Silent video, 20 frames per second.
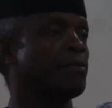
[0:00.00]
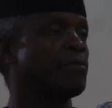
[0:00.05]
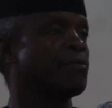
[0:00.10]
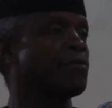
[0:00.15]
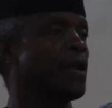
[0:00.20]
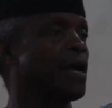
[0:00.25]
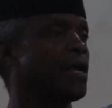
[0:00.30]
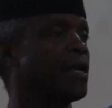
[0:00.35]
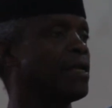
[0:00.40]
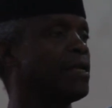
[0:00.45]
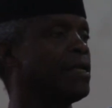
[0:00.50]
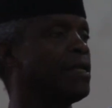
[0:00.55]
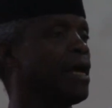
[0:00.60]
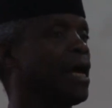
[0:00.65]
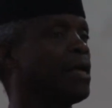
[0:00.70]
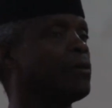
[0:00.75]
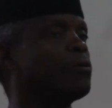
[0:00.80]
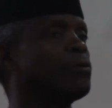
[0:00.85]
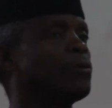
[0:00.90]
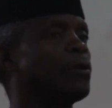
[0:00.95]
Frankly,
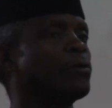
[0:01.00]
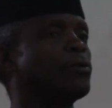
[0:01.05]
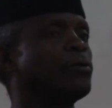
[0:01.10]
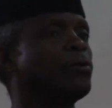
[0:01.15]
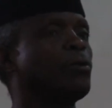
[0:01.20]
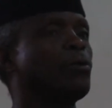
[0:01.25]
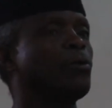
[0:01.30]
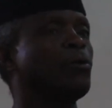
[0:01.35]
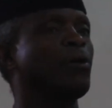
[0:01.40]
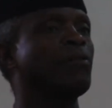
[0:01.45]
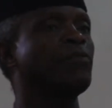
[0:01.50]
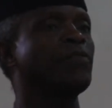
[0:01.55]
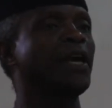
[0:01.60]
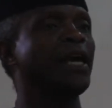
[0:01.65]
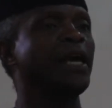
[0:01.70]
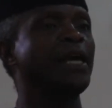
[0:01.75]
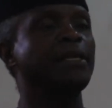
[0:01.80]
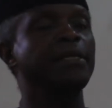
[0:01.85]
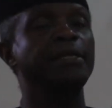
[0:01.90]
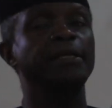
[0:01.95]
I do not know of
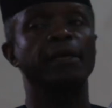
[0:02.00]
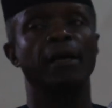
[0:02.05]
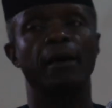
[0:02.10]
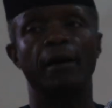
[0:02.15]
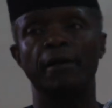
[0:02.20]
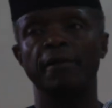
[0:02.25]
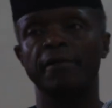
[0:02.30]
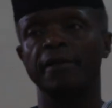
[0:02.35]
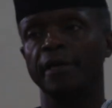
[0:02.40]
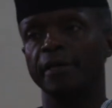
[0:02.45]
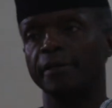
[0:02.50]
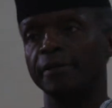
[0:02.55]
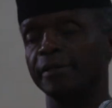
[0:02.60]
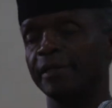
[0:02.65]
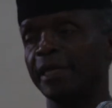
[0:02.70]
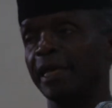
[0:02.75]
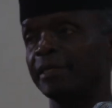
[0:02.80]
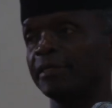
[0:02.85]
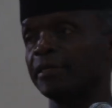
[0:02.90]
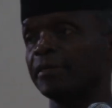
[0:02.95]
any other
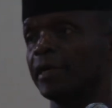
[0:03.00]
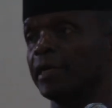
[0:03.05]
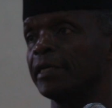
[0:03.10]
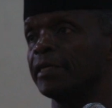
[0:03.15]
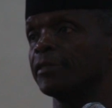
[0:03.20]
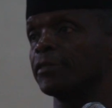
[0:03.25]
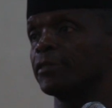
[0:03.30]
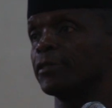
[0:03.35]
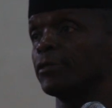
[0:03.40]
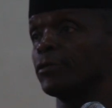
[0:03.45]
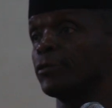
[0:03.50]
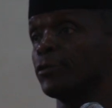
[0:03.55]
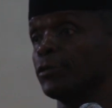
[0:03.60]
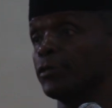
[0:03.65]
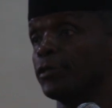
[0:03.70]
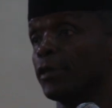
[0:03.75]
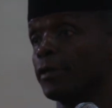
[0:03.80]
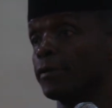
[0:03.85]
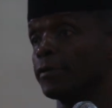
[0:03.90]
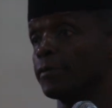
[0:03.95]
Nigerian
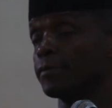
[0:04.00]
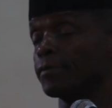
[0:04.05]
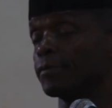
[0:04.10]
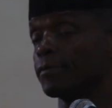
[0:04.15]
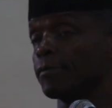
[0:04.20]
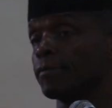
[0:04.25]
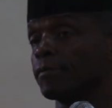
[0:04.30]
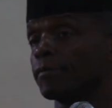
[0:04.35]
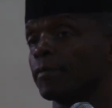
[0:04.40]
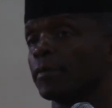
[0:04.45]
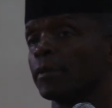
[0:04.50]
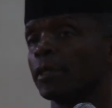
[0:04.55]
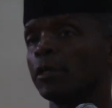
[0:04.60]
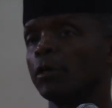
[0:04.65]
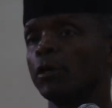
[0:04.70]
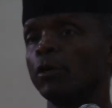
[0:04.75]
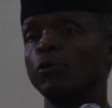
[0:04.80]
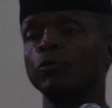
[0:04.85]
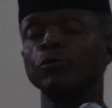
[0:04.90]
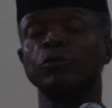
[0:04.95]
institution
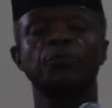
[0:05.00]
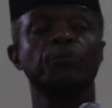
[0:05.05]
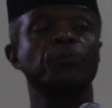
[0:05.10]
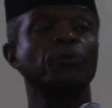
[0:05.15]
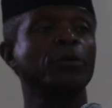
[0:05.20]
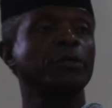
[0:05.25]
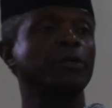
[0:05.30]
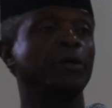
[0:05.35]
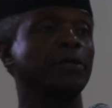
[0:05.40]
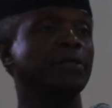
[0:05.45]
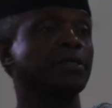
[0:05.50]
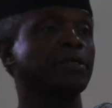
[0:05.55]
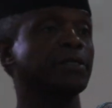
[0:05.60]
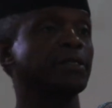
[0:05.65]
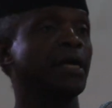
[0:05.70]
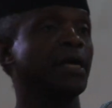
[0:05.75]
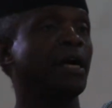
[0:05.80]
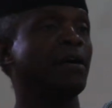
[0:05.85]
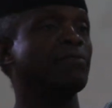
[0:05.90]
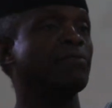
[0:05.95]
whose
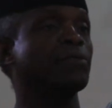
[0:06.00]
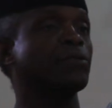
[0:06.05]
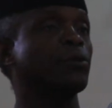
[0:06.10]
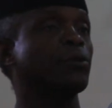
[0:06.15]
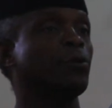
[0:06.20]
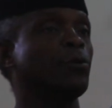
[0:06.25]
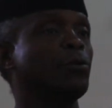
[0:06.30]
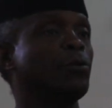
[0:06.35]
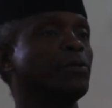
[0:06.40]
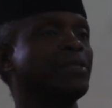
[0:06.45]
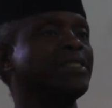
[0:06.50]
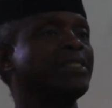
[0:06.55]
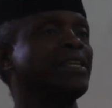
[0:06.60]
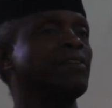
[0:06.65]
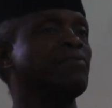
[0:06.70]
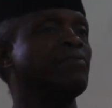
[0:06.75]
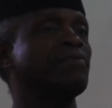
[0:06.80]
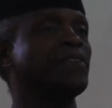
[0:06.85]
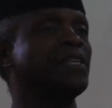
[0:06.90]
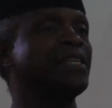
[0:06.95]
products have so
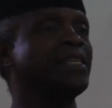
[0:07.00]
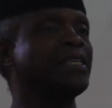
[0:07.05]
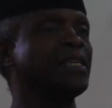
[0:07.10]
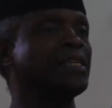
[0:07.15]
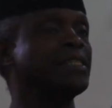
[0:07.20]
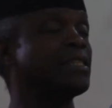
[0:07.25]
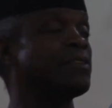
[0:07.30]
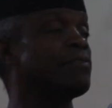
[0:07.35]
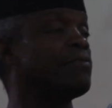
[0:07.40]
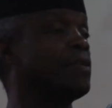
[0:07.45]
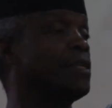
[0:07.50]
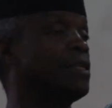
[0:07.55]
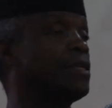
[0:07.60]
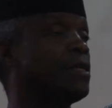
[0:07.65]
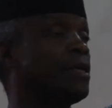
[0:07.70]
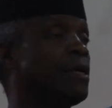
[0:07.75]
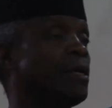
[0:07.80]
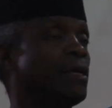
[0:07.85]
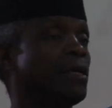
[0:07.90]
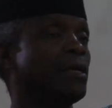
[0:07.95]
definitively
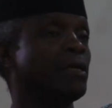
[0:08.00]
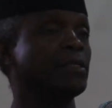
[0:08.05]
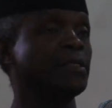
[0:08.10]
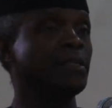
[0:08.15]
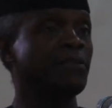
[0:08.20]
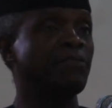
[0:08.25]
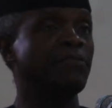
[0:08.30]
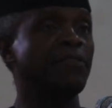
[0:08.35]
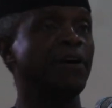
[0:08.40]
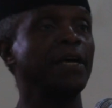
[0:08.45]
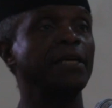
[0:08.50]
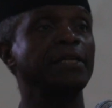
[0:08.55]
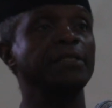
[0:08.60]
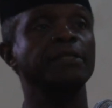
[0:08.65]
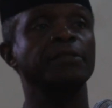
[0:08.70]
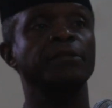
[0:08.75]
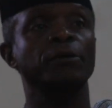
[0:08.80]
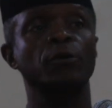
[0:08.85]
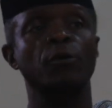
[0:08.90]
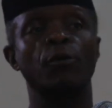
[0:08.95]

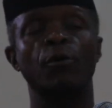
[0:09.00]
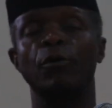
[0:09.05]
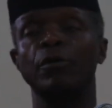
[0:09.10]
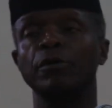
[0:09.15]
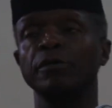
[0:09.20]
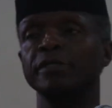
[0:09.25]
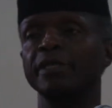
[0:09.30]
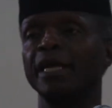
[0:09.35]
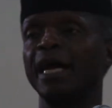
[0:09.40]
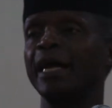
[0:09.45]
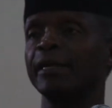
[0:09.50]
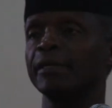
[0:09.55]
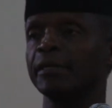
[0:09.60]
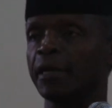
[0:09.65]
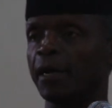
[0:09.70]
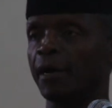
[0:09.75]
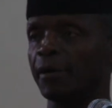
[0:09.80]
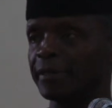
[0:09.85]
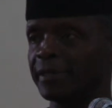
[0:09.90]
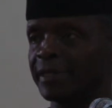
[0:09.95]
defined the cause
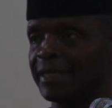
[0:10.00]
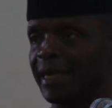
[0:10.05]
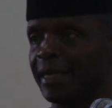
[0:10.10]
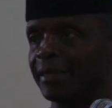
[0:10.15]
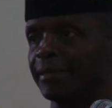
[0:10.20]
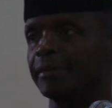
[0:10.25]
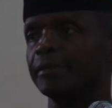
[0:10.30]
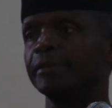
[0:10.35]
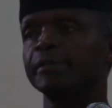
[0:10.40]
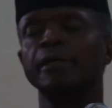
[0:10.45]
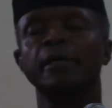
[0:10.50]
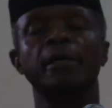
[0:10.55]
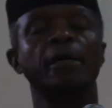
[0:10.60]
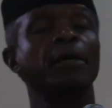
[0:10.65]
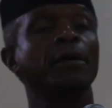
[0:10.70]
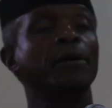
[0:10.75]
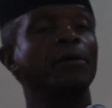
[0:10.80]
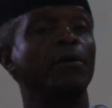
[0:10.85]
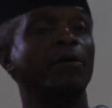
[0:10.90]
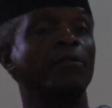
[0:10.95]
and content
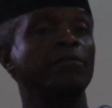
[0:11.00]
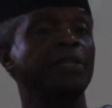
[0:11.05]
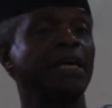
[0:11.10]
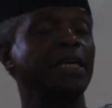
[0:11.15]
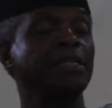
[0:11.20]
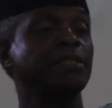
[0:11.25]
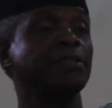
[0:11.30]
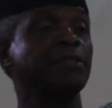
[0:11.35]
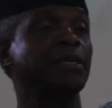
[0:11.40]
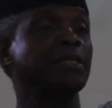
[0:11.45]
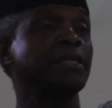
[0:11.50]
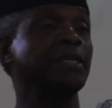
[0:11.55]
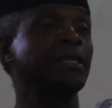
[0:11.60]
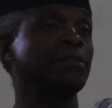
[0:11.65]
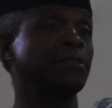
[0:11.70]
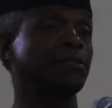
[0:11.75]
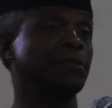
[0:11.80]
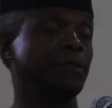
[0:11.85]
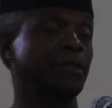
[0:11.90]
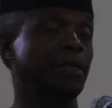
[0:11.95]
of Nigeria's
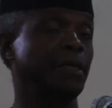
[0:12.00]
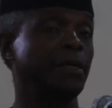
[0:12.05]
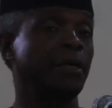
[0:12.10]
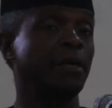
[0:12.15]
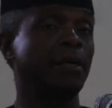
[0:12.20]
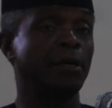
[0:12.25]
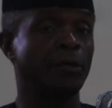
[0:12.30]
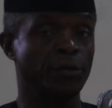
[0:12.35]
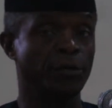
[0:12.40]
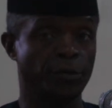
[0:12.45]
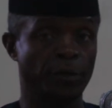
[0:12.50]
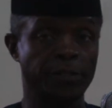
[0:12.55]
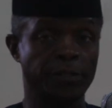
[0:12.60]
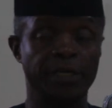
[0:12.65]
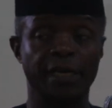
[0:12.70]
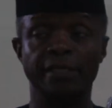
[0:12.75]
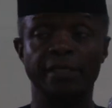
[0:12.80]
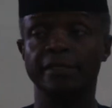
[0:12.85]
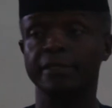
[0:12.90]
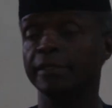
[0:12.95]
history, such
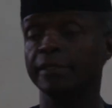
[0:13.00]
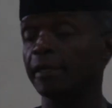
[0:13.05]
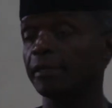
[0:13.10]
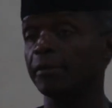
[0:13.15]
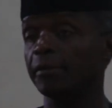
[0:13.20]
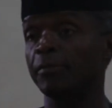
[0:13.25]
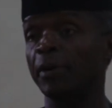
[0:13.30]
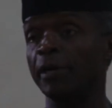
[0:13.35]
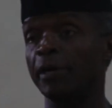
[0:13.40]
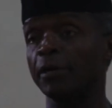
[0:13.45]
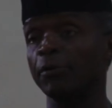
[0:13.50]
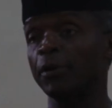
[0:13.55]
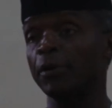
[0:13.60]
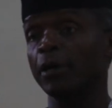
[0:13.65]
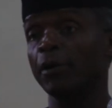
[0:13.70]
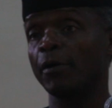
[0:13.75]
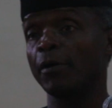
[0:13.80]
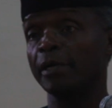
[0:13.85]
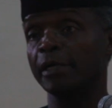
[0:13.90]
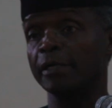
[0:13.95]
as Barewa
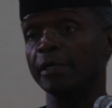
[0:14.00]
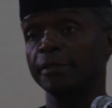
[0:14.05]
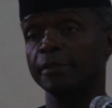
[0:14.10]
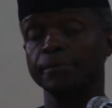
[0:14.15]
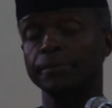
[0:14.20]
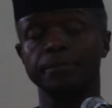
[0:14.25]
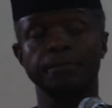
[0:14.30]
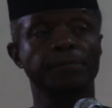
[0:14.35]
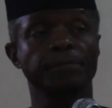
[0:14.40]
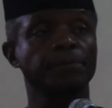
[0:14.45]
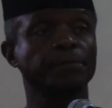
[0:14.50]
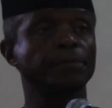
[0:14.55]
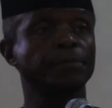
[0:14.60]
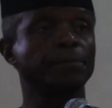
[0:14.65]
College.